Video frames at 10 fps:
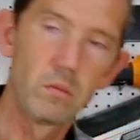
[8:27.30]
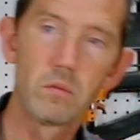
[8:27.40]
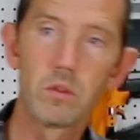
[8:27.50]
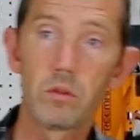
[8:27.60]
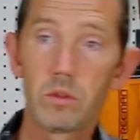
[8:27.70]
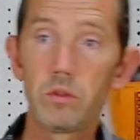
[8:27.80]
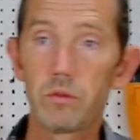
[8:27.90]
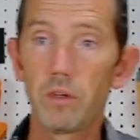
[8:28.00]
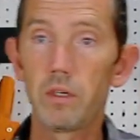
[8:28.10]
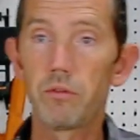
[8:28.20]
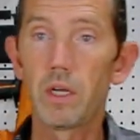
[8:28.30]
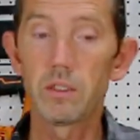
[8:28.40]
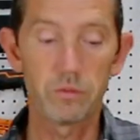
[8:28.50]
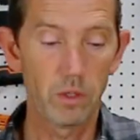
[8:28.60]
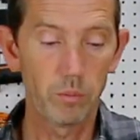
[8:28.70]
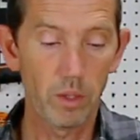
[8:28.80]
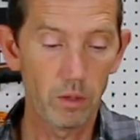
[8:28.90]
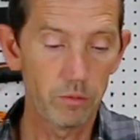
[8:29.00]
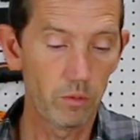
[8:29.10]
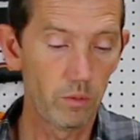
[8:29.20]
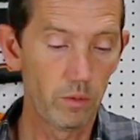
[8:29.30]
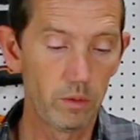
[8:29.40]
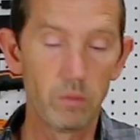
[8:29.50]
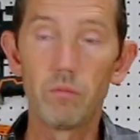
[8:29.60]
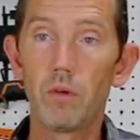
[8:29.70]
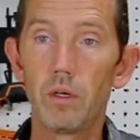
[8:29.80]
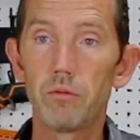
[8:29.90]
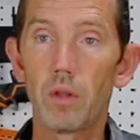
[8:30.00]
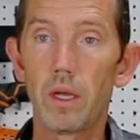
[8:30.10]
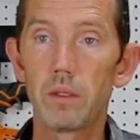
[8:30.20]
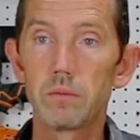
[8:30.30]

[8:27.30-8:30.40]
So it shoots very fast, very powerful, and very flat.